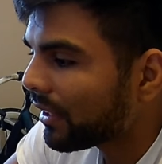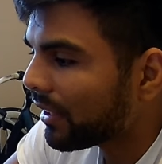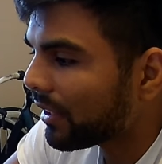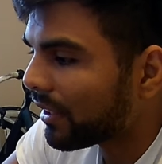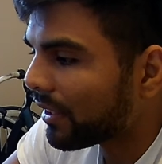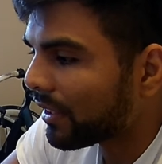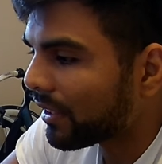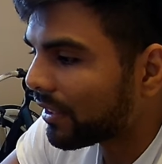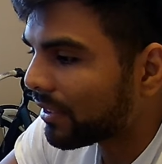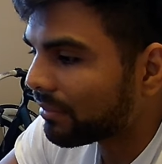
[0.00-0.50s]

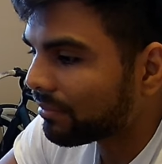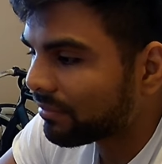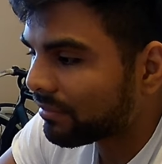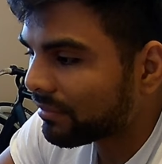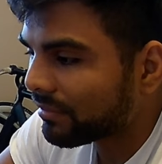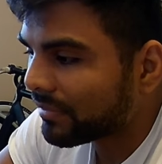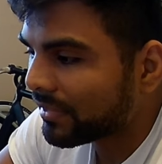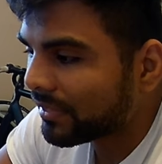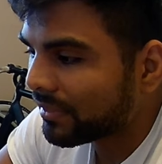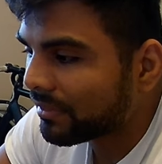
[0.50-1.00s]
Um,
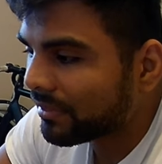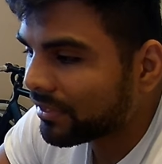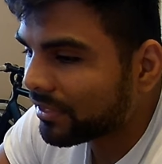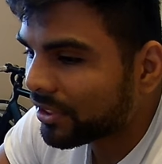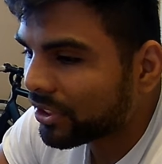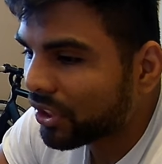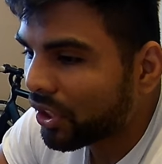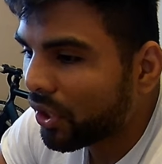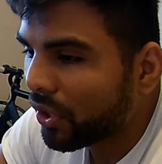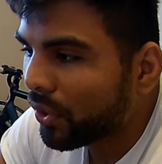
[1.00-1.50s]

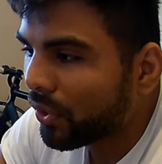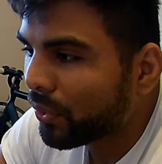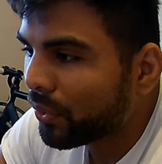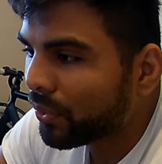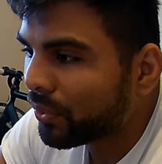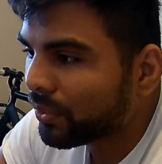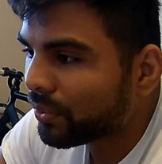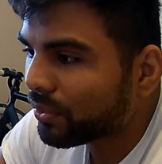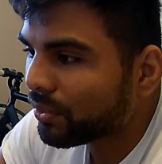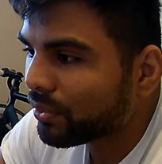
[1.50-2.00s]

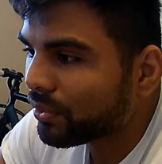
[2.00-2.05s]
so